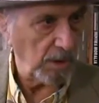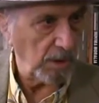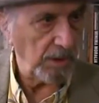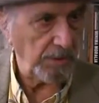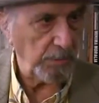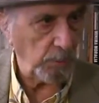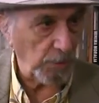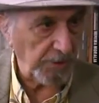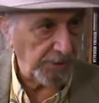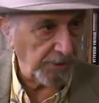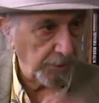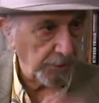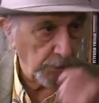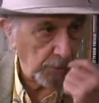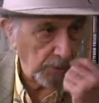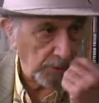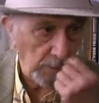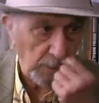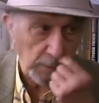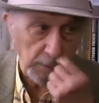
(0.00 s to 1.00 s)
The wooden
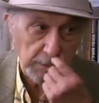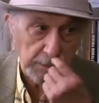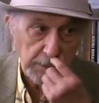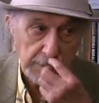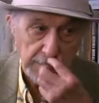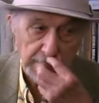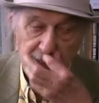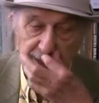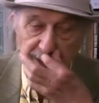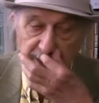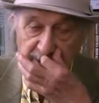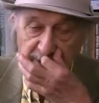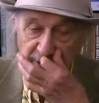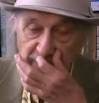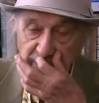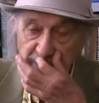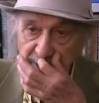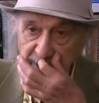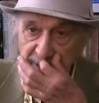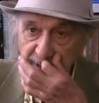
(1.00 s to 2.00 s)
toy boat, like
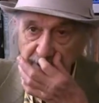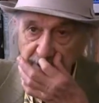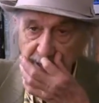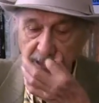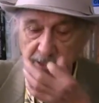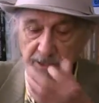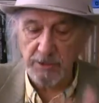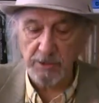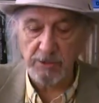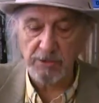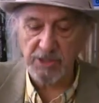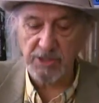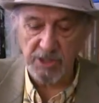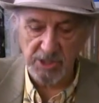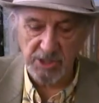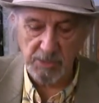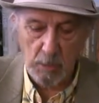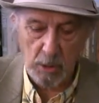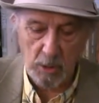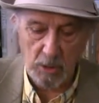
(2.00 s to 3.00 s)
you see
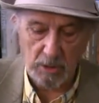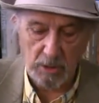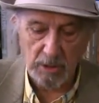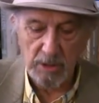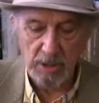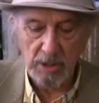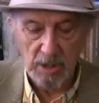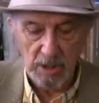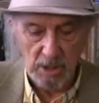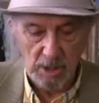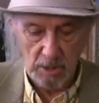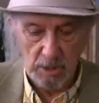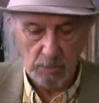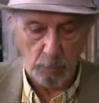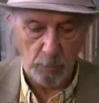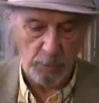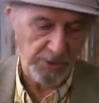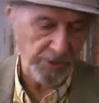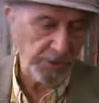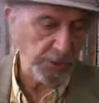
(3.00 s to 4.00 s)
small
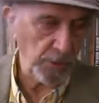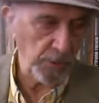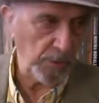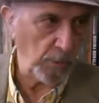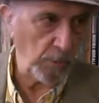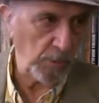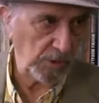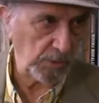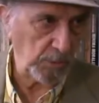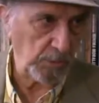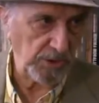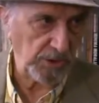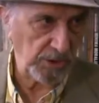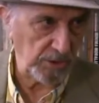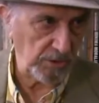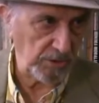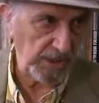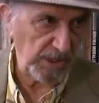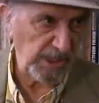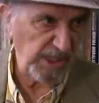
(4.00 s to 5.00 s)
wooden toy boats, which
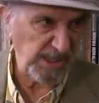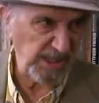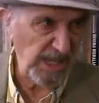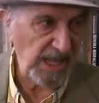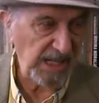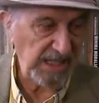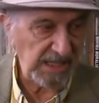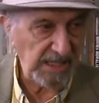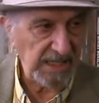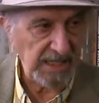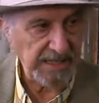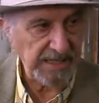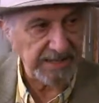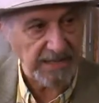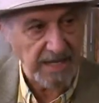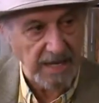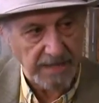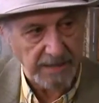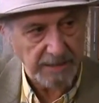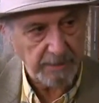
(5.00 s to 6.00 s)
are exactly like
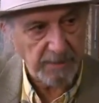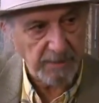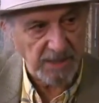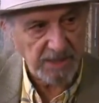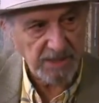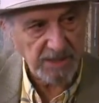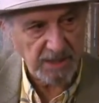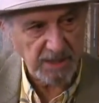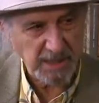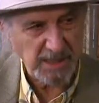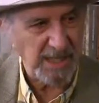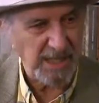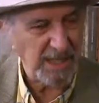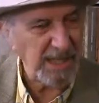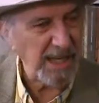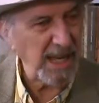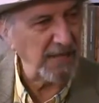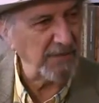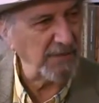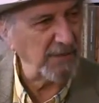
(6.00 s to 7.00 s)
that, basically a
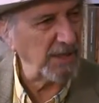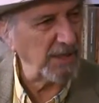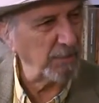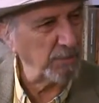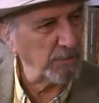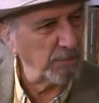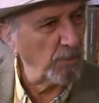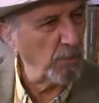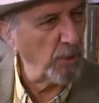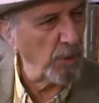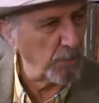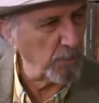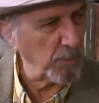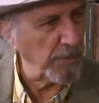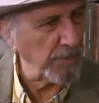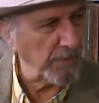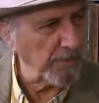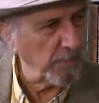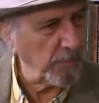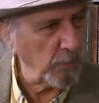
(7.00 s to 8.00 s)
kind of a more
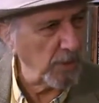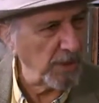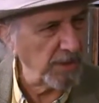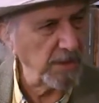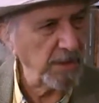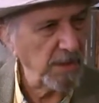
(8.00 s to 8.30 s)
primitive one.